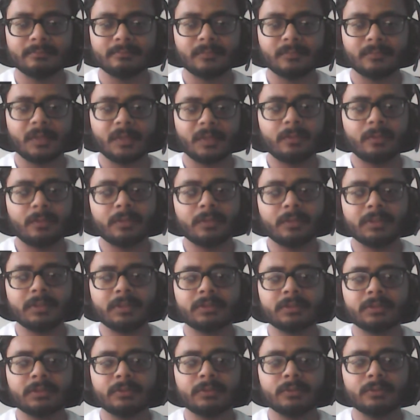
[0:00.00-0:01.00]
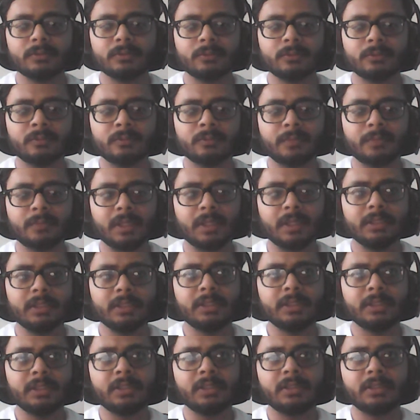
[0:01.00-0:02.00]
Okay, so
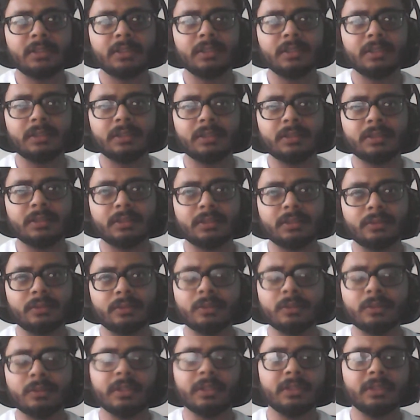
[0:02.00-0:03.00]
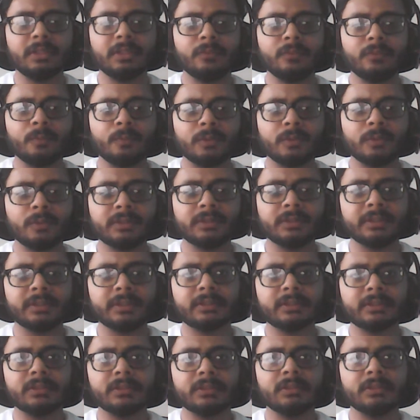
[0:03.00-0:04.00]
okay, interview process.
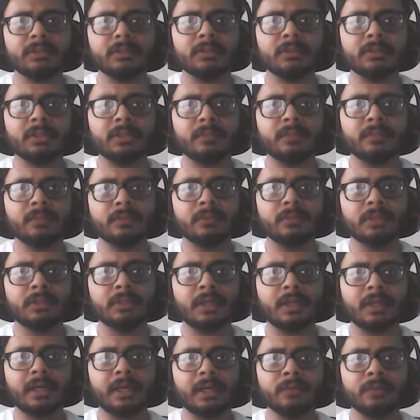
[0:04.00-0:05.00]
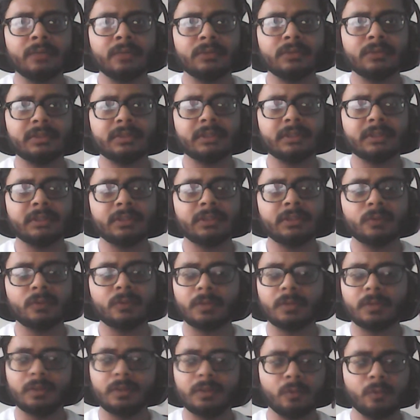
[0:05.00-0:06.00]
There were, I would say, total
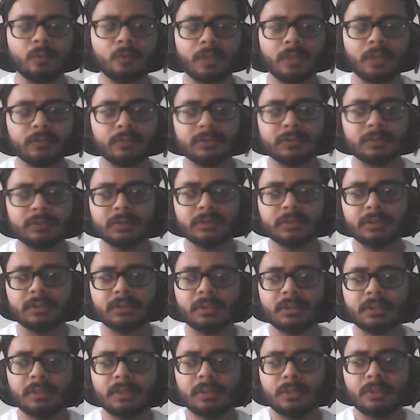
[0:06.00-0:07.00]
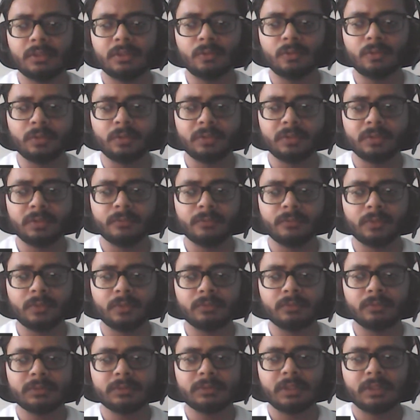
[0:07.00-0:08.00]
two rounds, two interview
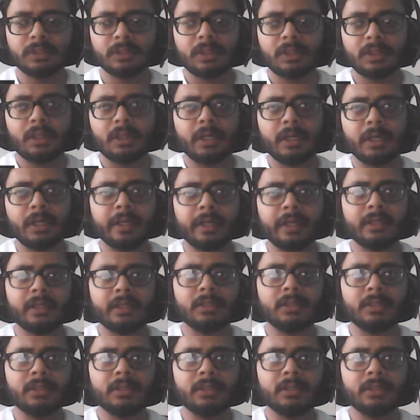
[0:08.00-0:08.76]
rounds, and